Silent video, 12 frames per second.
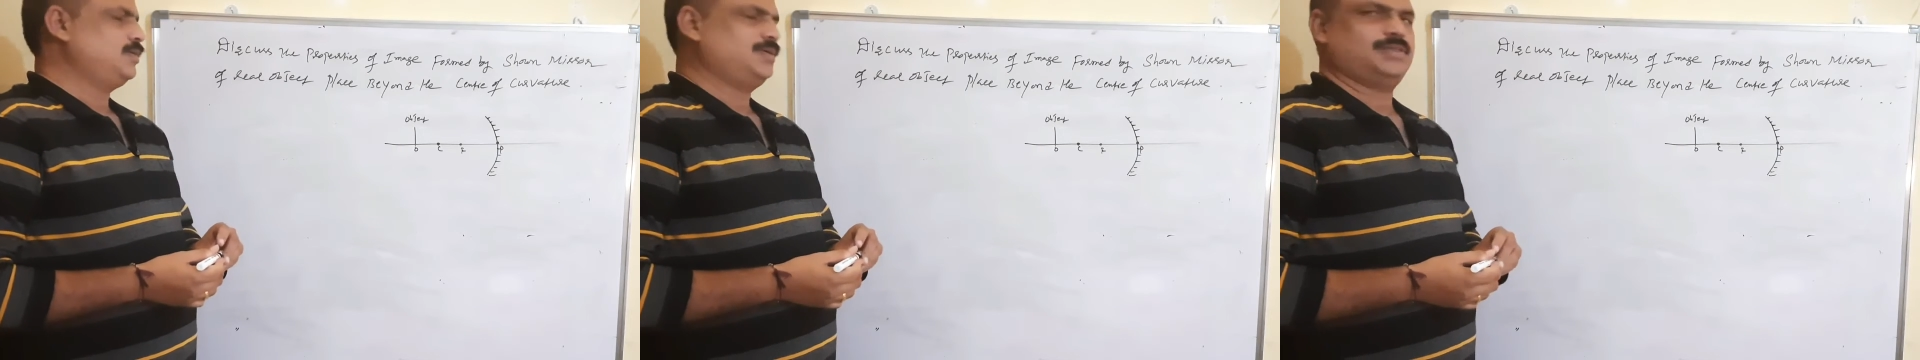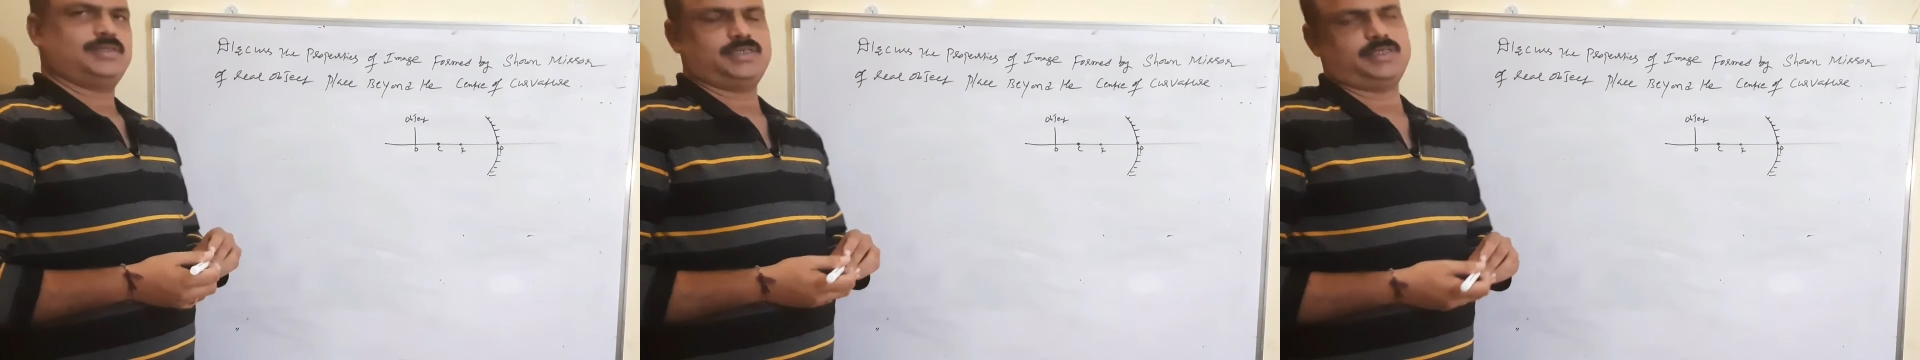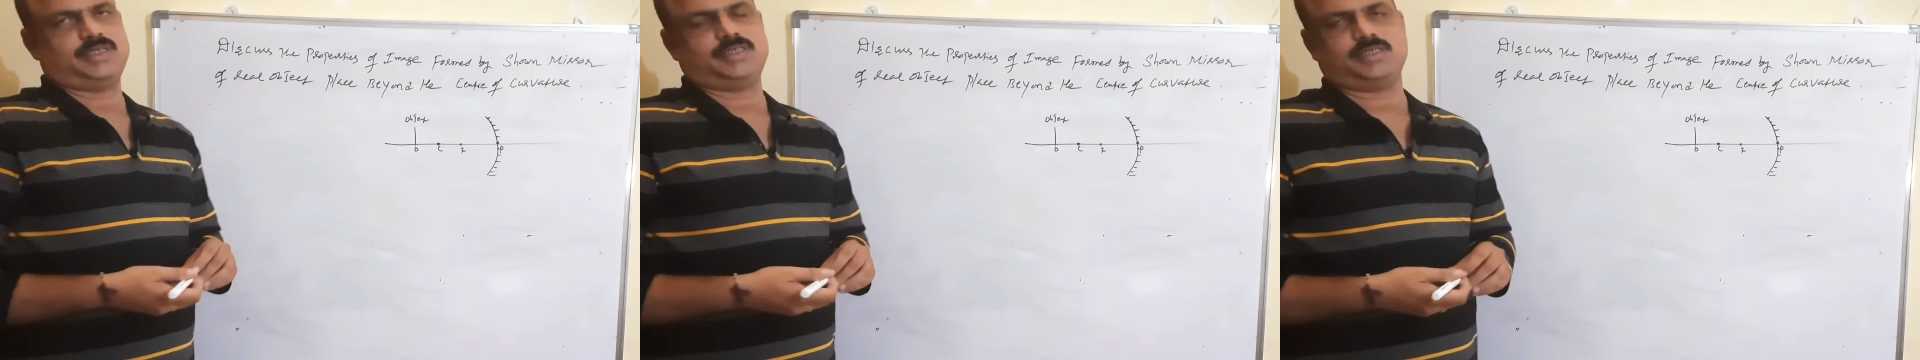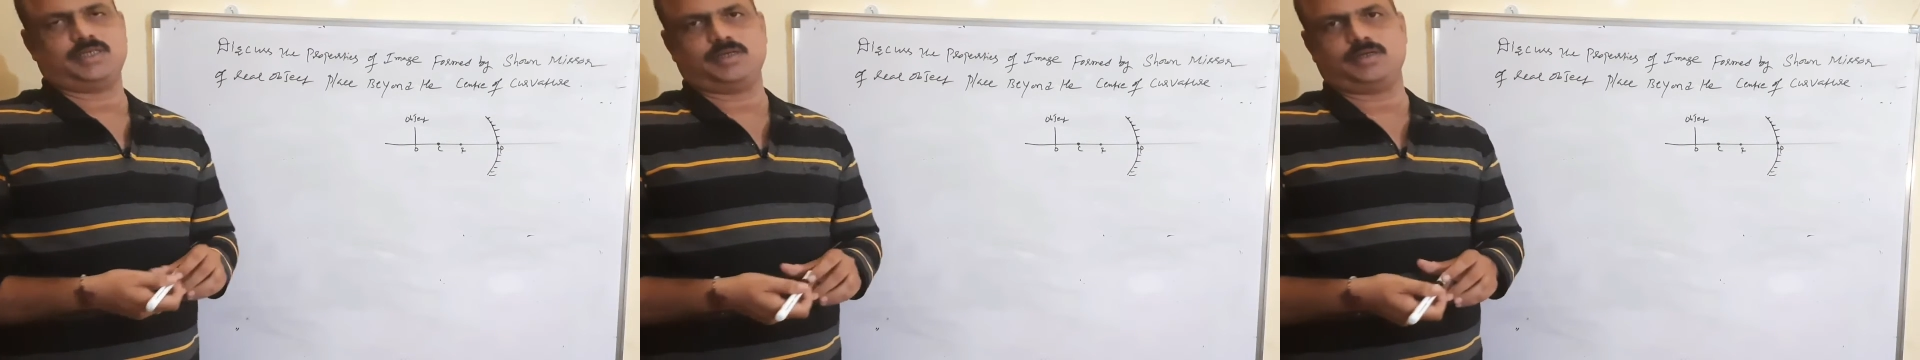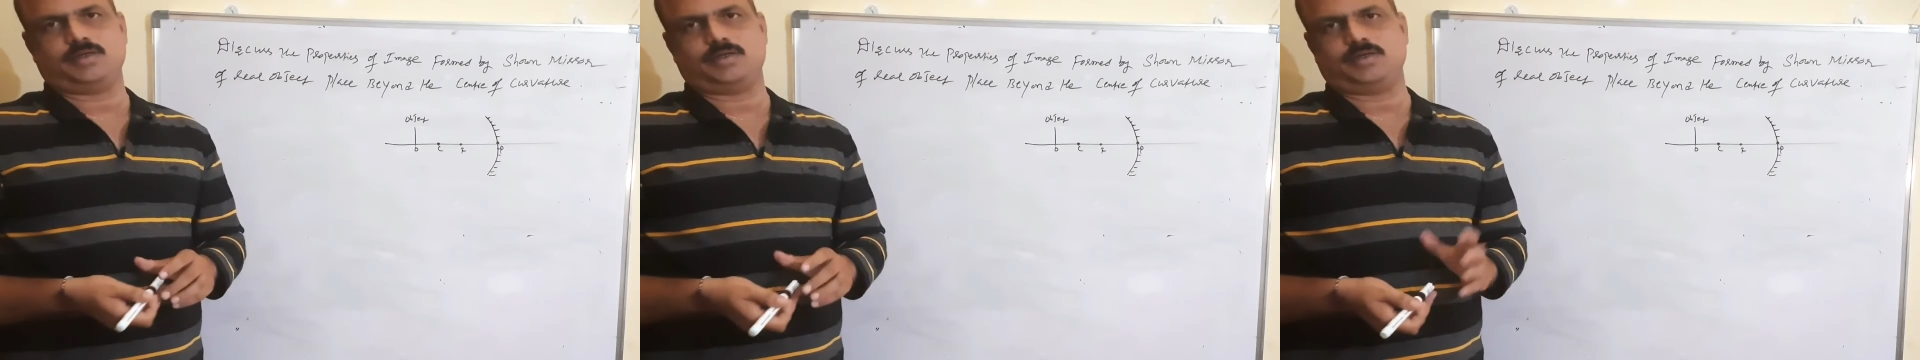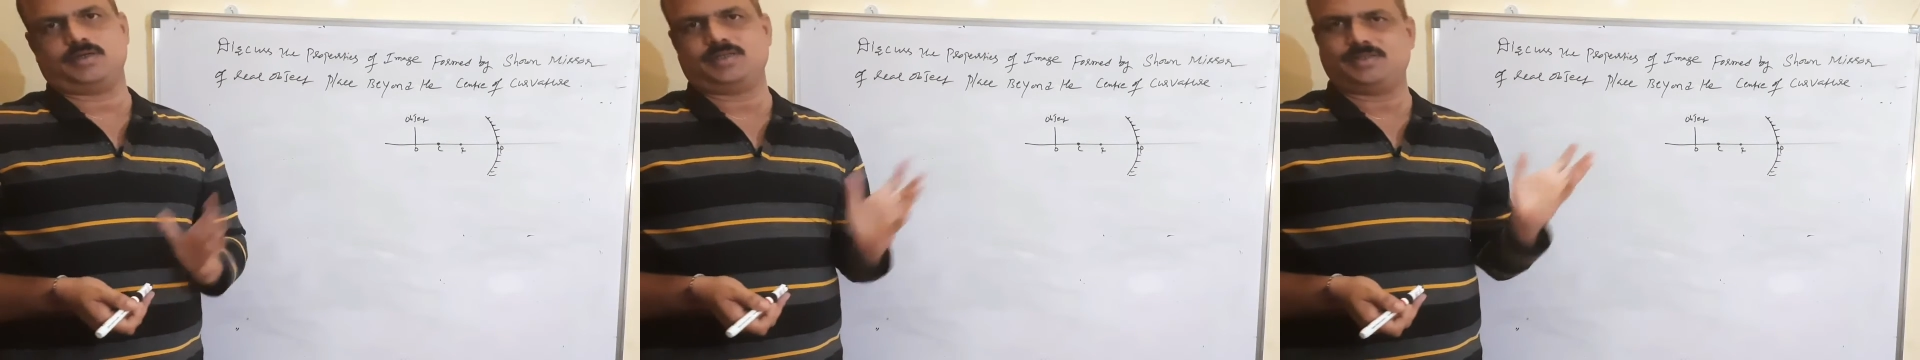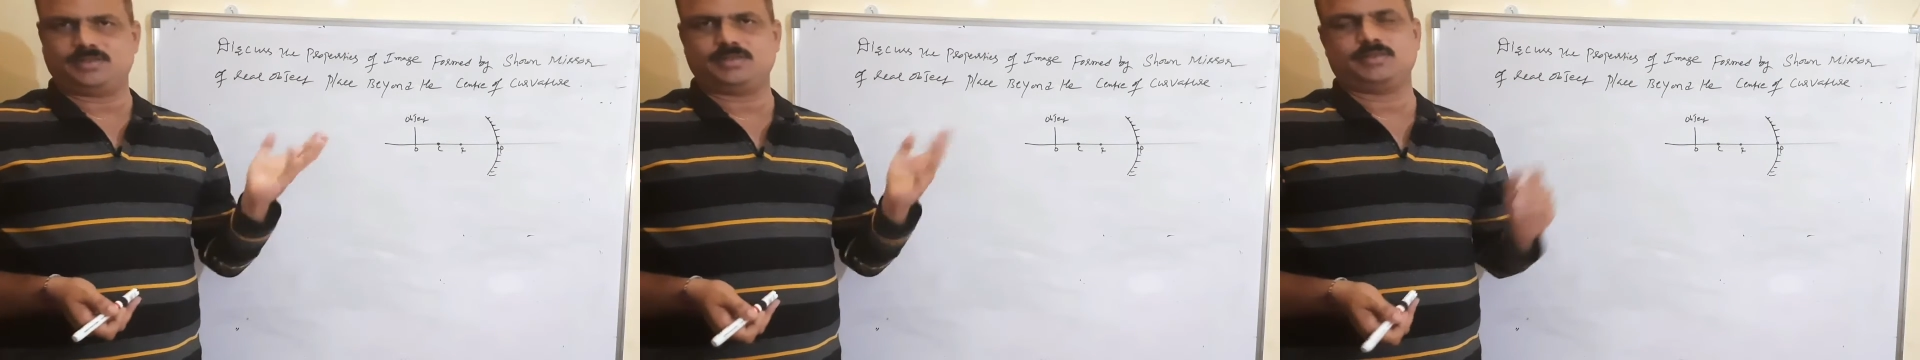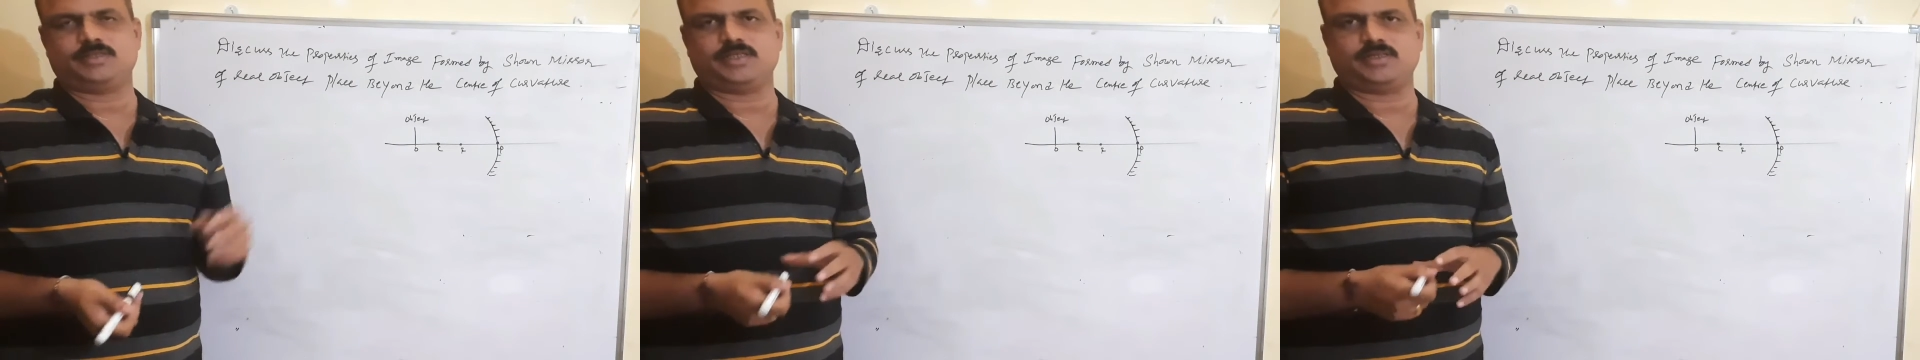This is a
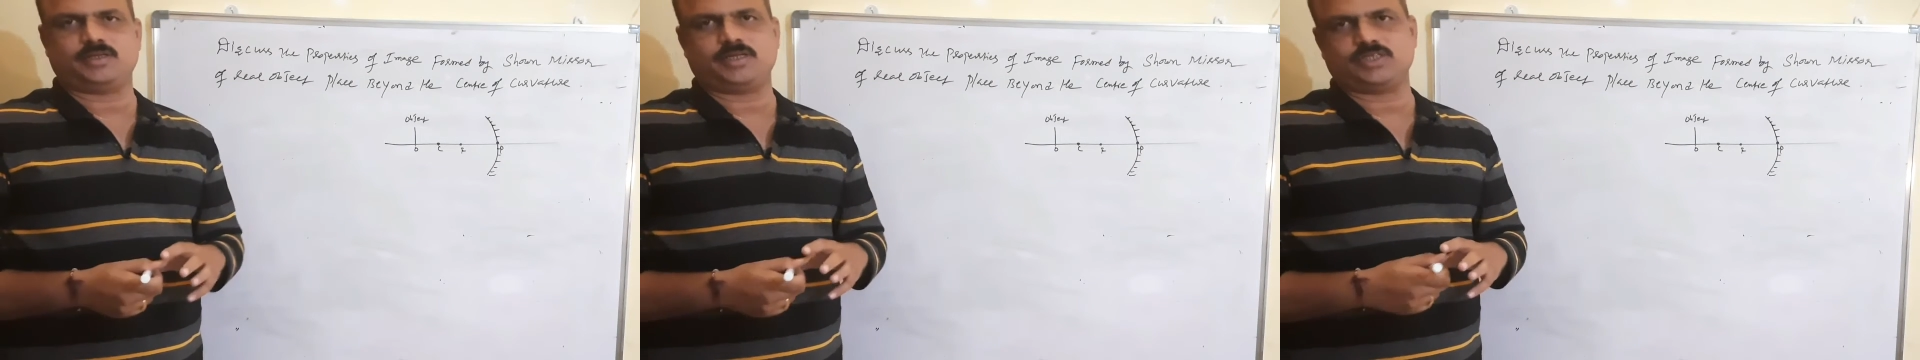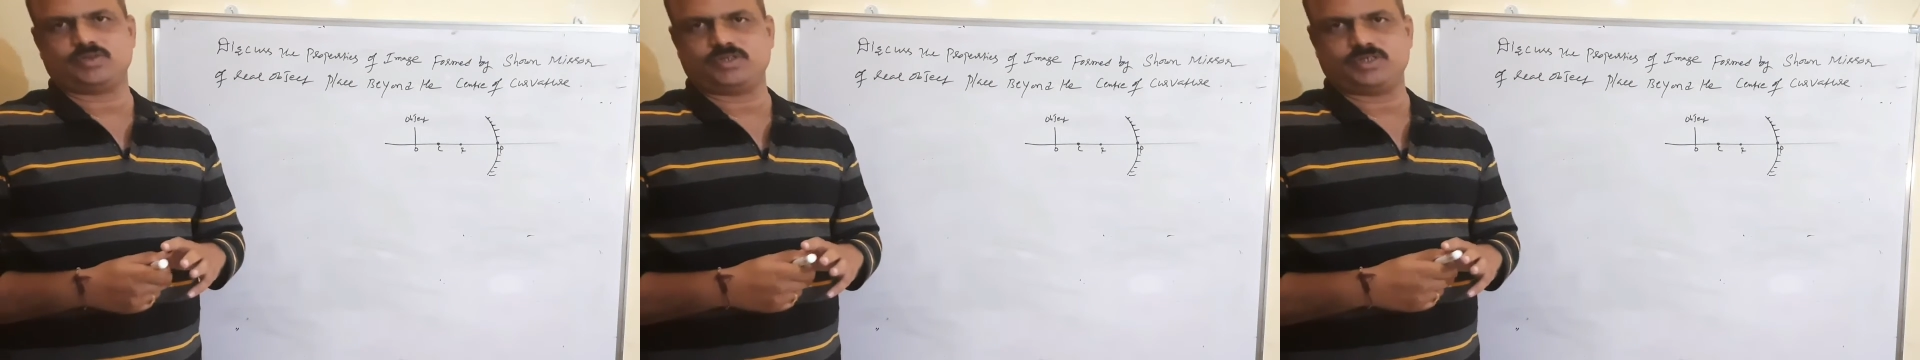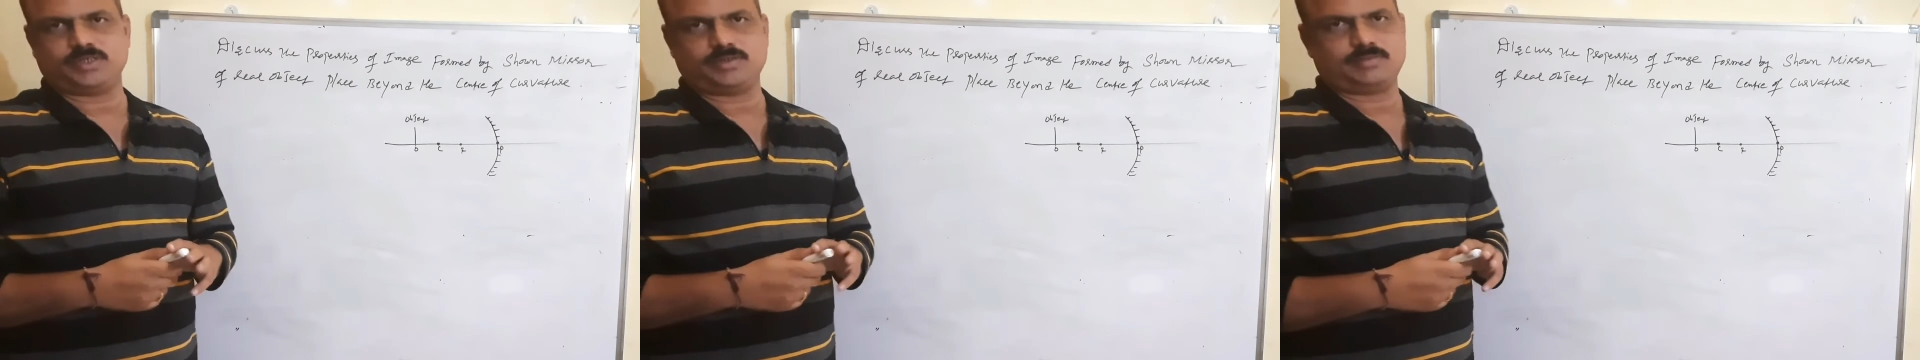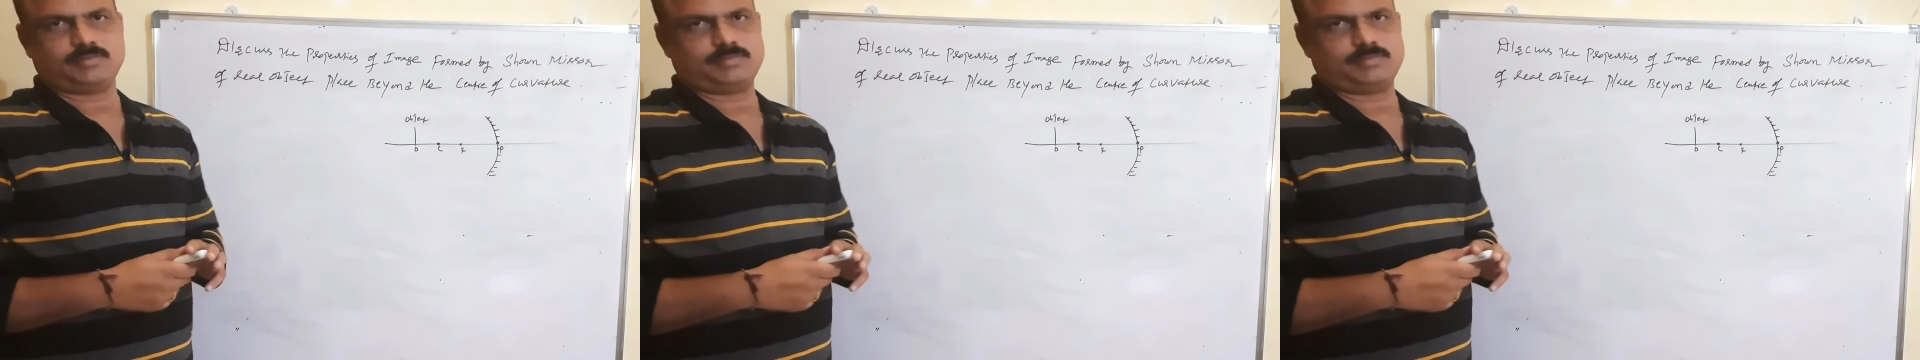10th class question.